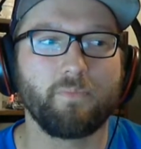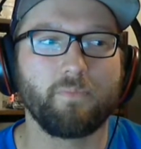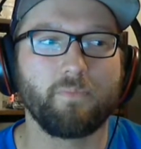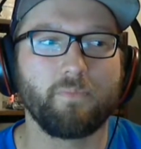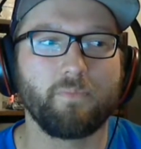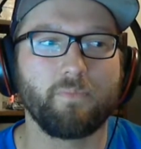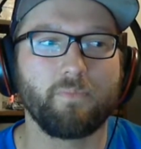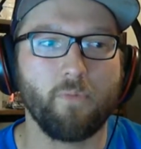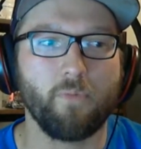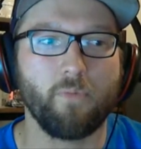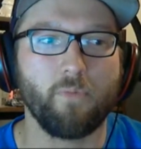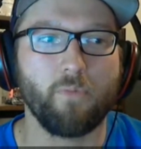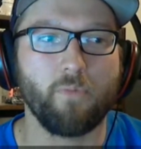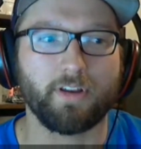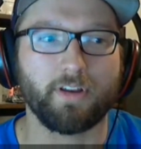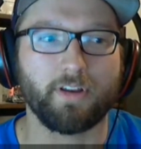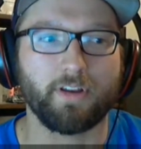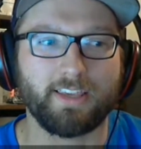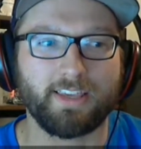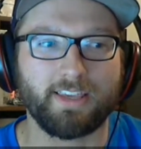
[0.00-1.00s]
more
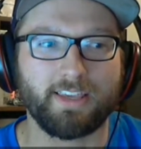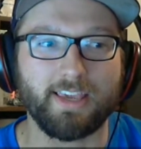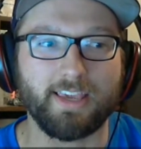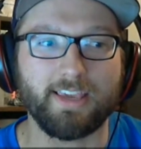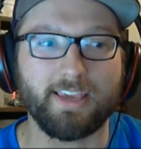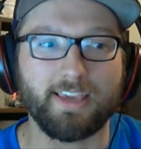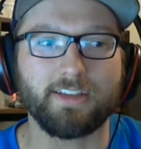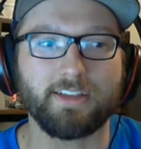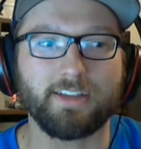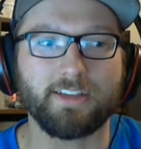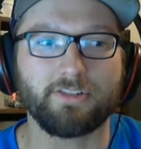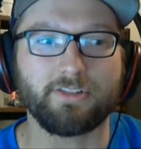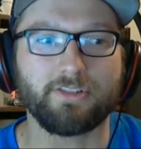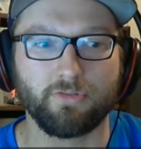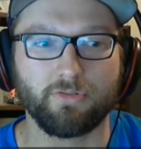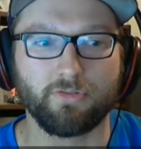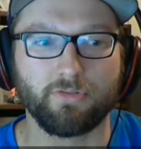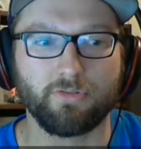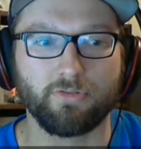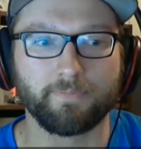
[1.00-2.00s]
key
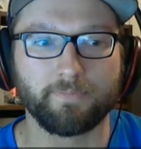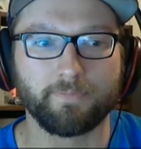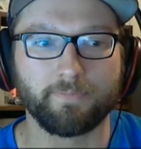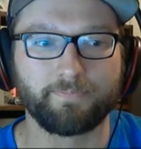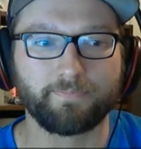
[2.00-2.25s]
to